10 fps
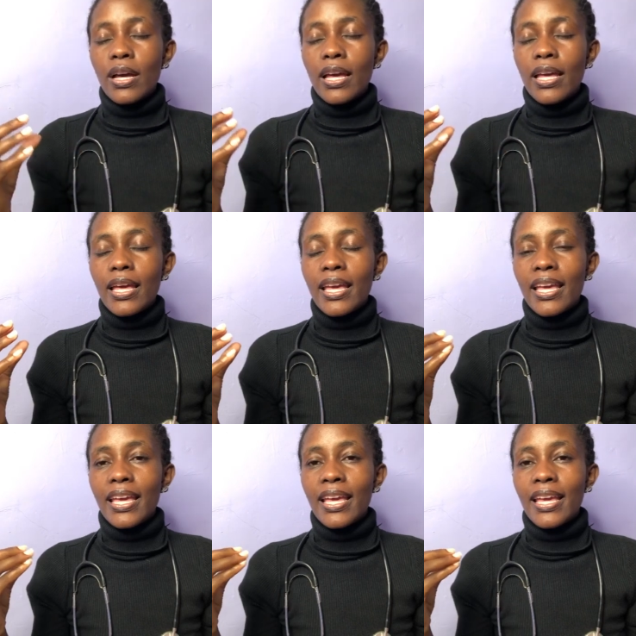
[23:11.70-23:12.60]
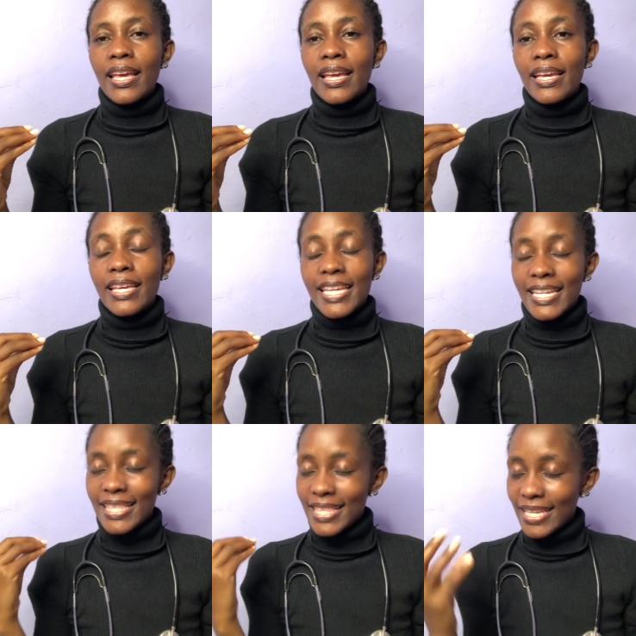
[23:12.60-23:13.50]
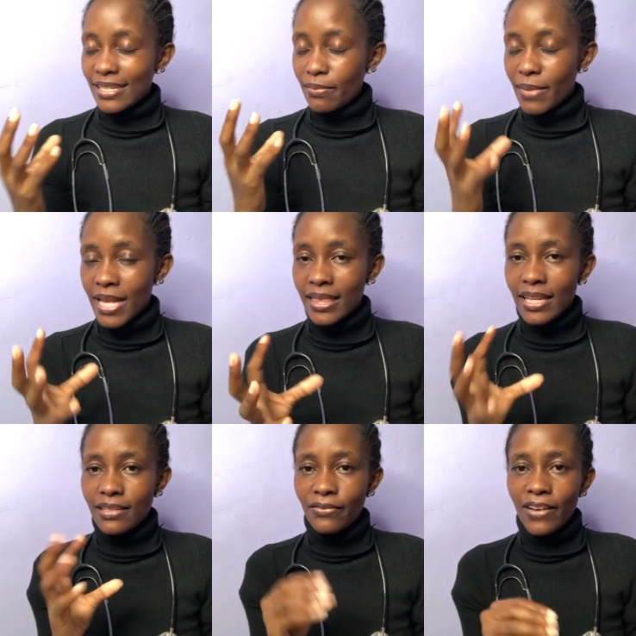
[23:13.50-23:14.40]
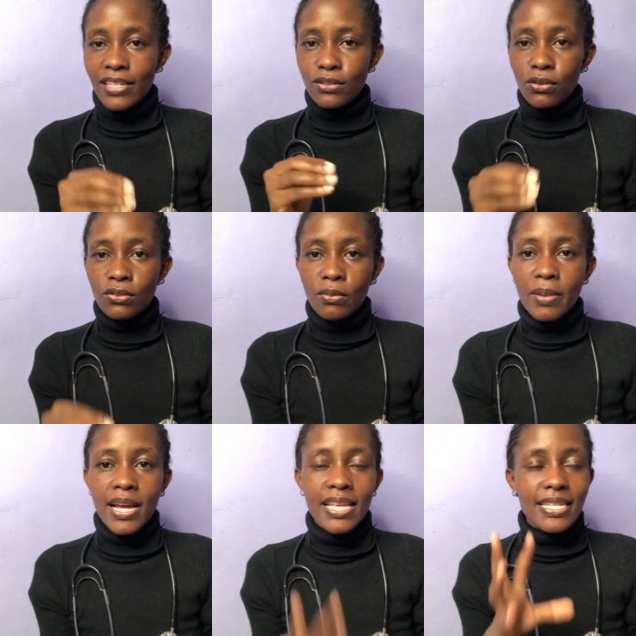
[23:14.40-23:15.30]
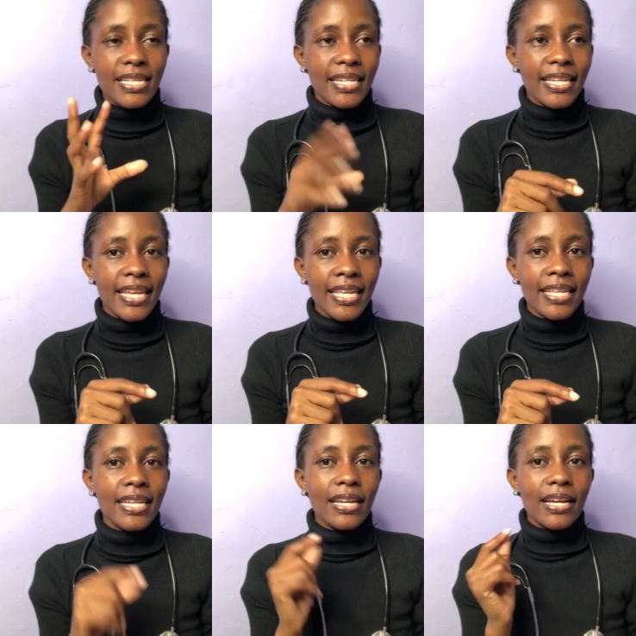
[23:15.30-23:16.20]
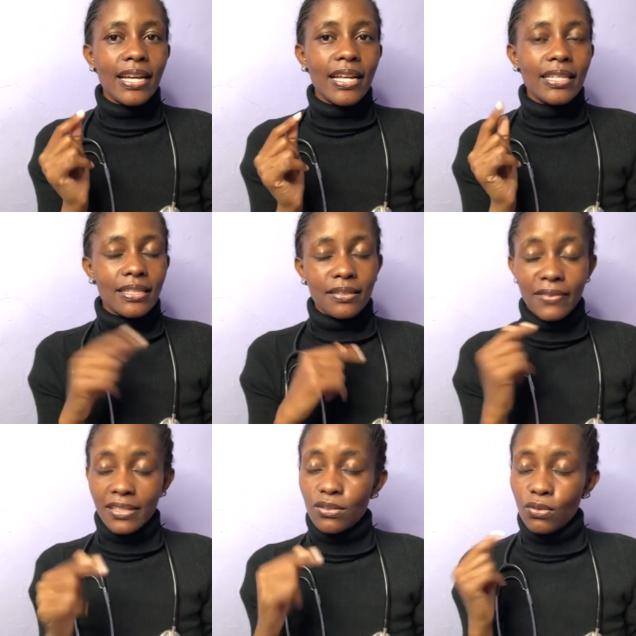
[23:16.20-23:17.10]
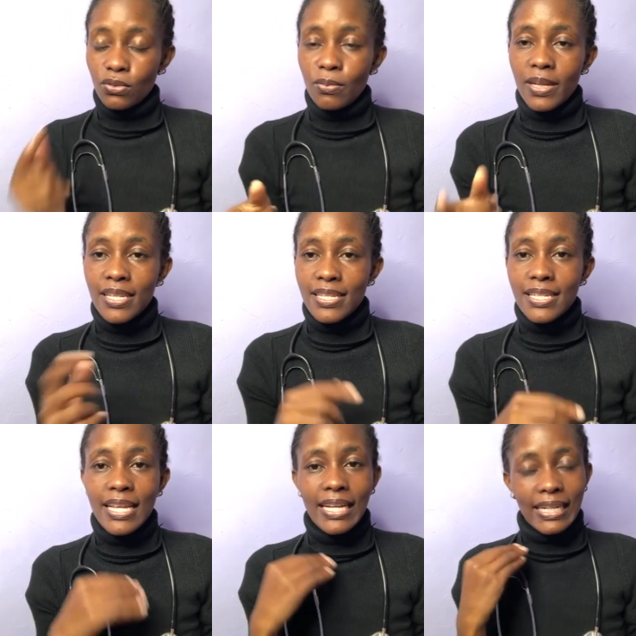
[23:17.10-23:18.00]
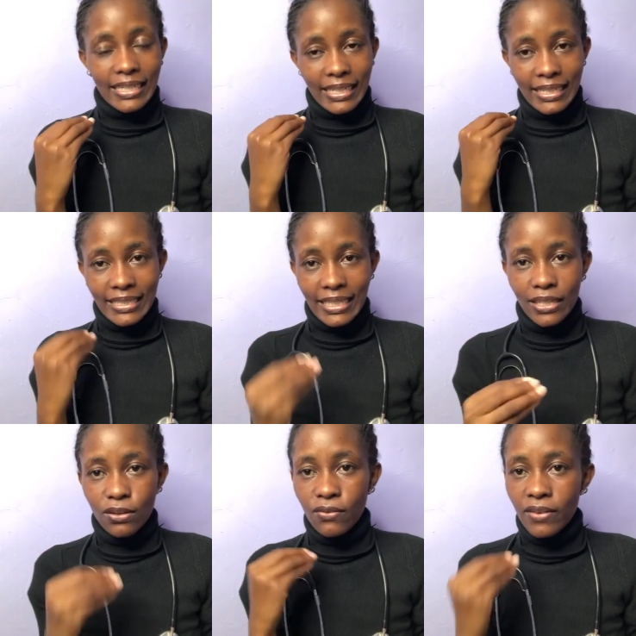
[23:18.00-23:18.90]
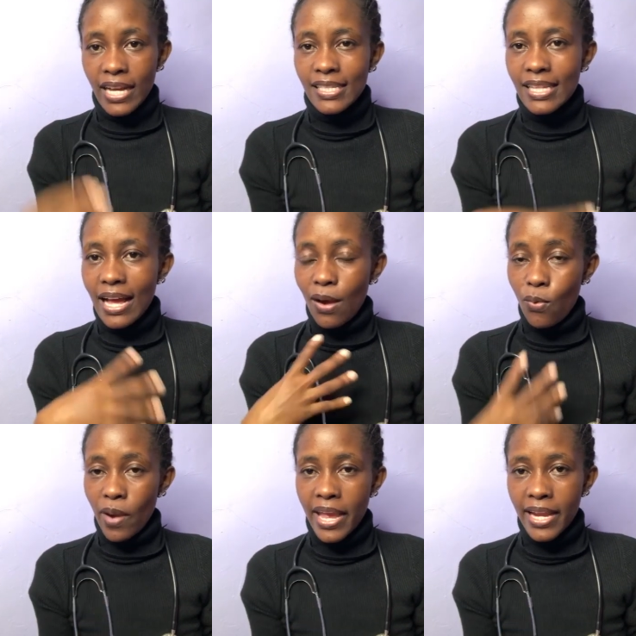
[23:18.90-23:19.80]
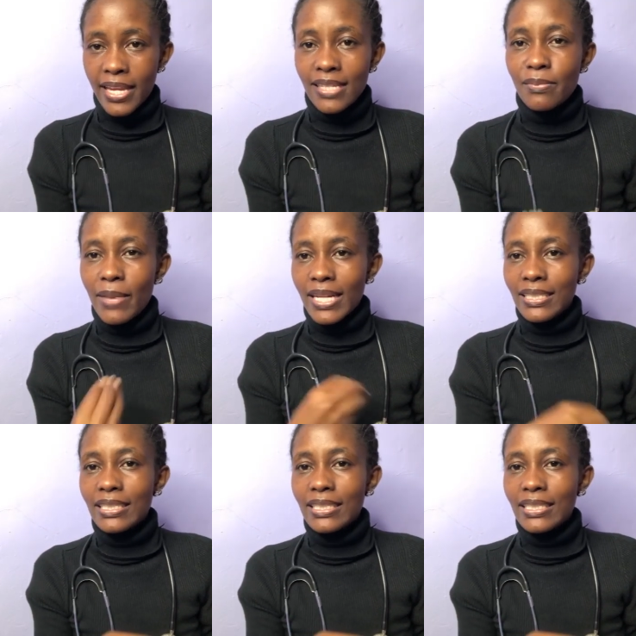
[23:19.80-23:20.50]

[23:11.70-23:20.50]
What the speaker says: in this month. 31st October is the day. 31st October is the day of cancer awareness, but